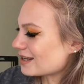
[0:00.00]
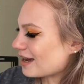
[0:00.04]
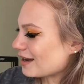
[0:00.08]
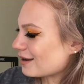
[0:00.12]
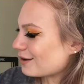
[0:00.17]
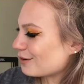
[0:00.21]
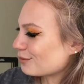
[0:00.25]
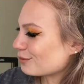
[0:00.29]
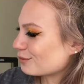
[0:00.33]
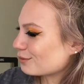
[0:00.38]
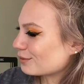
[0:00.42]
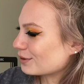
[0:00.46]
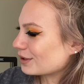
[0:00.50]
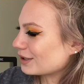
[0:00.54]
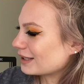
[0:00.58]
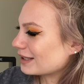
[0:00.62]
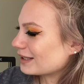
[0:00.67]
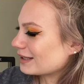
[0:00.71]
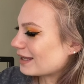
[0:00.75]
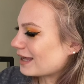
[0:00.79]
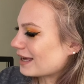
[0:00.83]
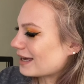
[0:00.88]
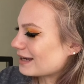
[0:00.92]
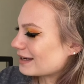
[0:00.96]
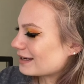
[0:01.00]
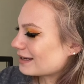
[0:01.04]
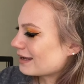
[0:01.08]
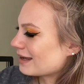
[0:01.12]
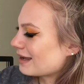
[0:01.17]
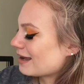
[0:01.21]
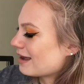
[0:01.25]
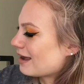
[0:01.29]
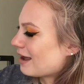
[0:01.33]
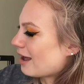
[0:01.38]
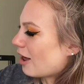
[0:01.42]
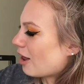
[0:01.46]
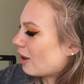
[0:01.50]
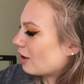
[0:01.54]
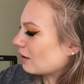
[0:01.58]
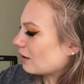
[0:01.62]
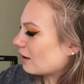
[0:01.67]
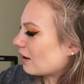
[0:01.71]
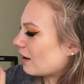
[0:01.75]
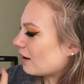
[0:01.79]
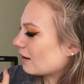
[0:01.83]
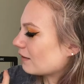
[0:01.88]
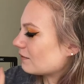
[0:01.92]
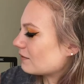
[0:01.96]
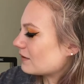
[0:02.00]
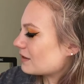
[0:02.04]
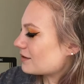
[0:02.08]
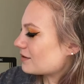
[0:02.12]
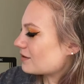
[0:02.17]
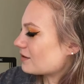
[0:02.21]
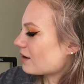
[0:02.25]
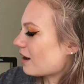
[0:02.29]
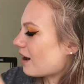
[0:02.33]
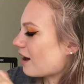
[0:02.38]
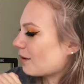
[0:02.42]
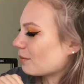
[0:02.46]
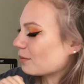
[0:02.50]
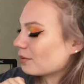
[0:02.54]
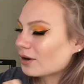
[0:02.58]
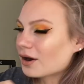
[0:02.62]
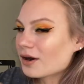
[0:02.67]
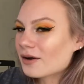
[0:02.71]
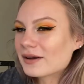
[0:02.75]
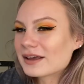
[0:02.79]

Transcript: I really like a lot of this top row.